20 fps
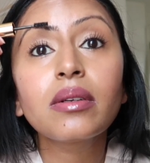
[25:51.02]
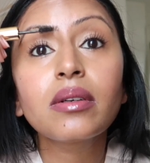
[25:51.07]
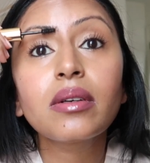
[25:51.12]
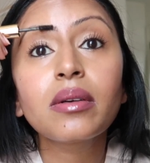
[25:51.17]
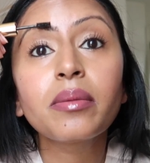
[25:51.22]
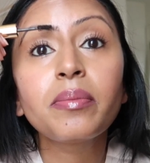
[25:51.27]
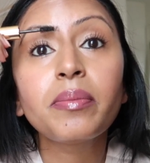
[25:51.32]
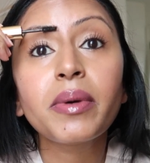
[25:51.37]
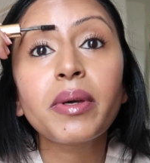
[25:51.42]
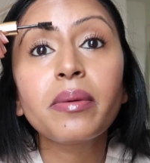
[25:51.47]

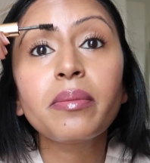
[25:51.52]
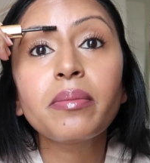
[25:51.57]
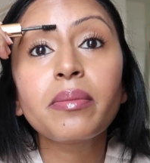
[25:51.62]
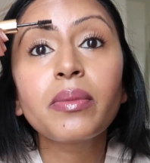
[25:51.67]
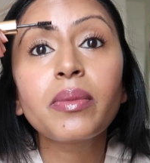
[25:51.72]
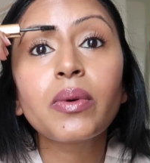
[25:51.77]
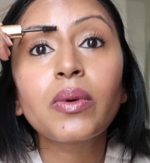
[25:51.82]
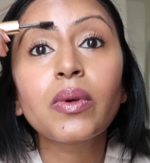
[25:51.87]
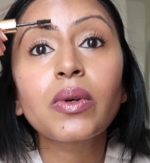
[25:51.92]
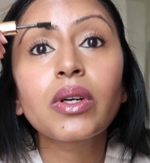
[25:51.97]
a bit
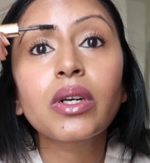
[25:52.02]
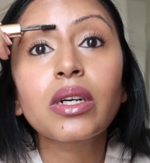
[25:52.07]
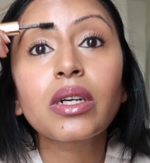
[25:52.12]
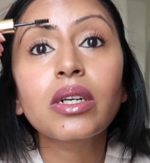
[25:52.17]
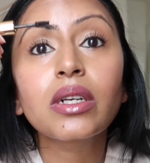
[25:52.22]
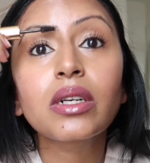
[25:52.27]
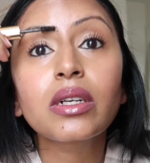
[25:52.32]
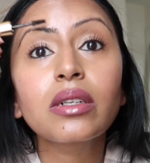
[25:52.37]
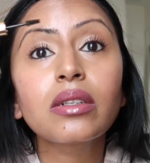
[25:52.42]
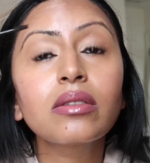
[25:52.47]

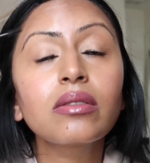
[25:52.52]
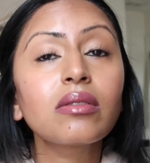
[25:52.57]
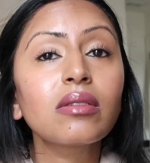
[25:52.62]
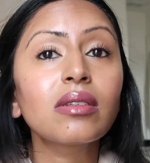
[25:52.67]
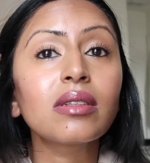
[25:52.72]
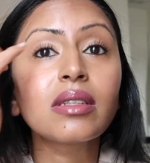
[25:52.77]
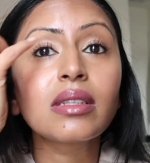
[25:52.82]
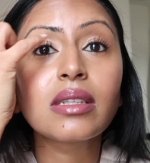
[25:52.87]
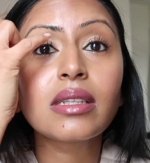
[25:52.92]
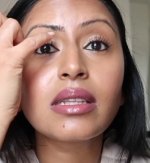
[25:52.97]
more
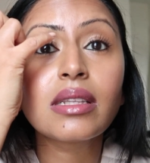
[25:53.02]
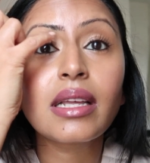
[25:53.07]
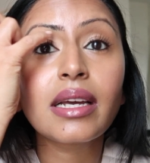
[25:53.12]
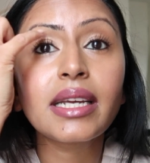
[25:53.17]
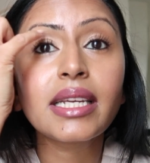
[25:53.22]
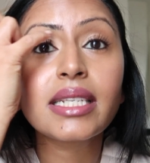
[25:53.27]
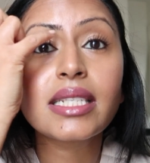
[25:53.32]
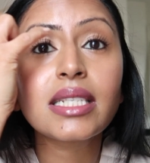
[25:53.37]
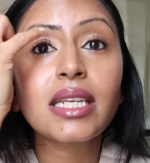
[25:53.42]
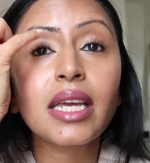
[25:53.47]

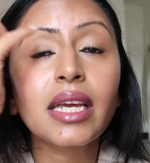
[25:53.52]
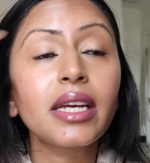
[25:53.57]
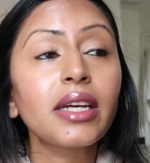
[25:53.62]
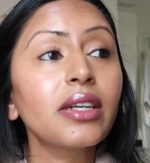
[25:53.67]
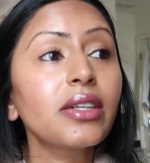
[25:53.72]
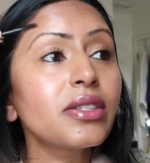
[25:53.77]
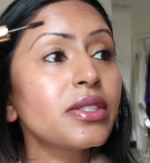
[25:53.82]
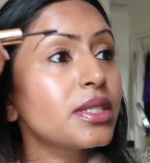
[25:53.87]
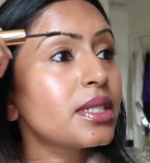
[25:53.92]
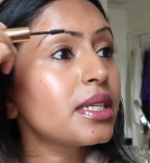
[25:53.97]
light
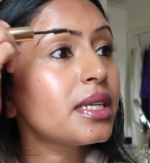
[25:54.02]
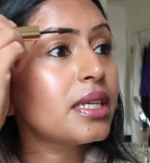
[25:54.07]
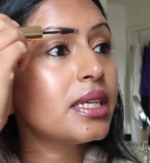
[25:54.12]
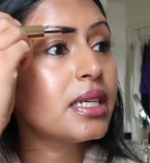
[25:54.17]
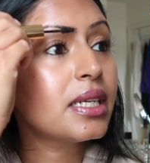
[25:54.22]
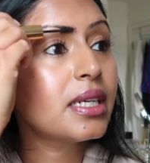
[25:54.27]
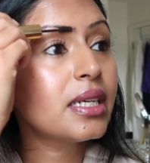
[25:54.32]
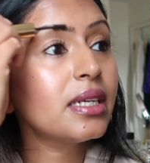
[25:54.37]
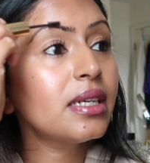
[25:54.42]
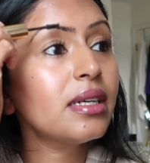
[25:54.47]
hairs
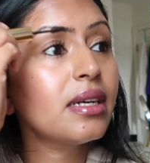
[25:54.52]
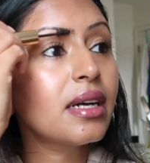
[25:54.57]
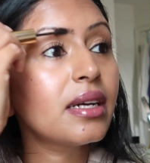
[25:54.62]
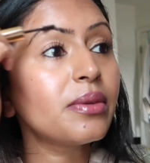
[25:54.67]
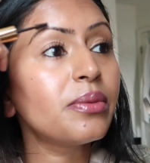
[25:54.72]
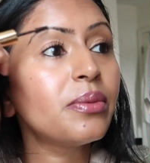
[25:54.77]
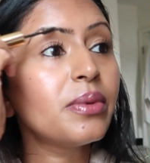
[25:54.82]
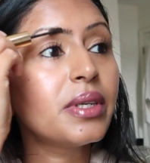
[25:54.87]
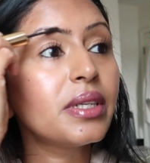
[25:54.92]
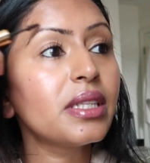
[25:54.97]
here. I
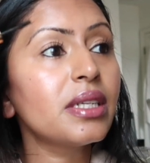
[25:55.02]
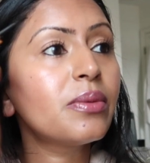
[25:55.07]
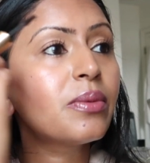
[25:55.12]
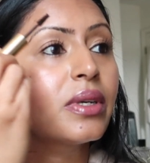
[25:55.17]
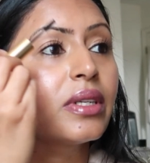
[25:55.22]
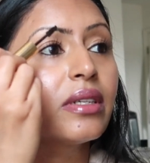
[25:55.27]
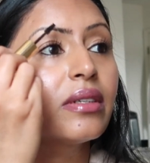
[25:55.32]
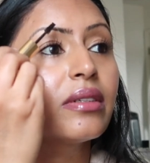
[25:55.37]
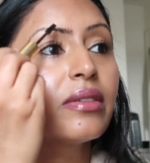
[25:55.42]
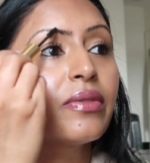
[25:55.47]
really
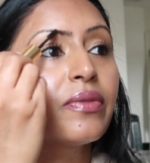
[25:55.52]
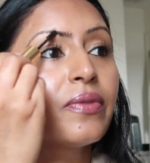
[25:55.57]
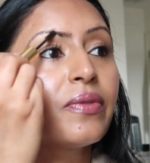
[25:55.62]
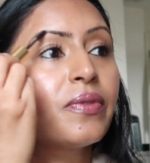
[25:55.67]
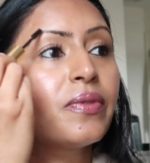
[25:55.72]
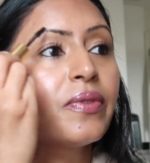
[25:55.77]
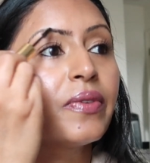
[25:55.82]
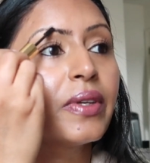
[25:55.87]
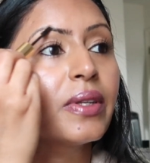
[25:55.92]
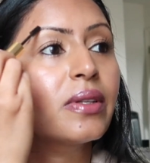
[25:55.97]
want to
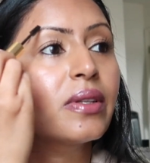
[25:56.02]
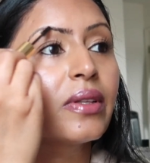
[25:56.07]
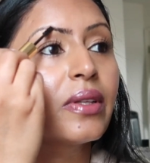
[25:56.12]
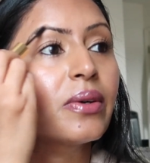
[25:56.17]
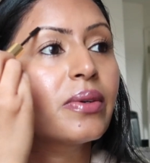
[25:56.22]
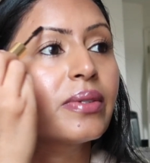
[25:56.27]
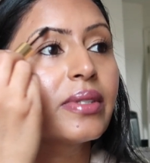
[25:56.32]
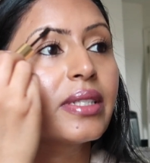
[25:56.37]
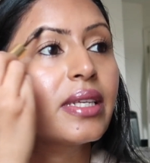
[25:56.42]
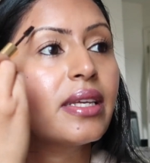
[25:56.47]
fill
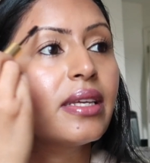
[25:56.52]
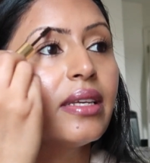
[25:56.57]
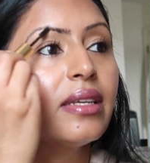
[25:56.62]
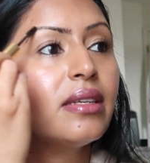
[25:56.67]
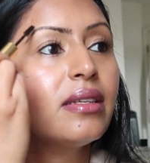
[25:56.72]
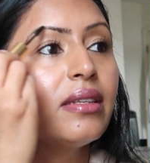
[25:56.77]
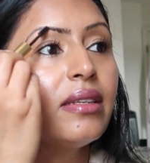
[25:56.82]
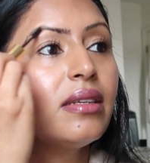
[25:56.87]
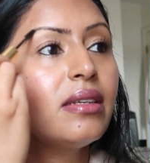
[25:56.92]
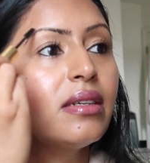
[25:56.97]
those
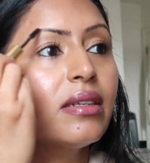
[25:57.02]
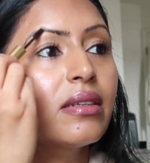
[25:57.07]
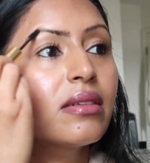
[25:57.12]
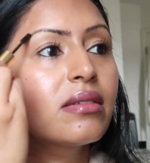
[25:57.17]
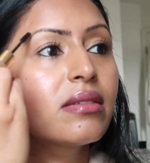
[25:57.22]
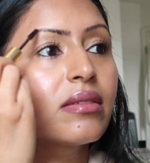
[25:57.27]
in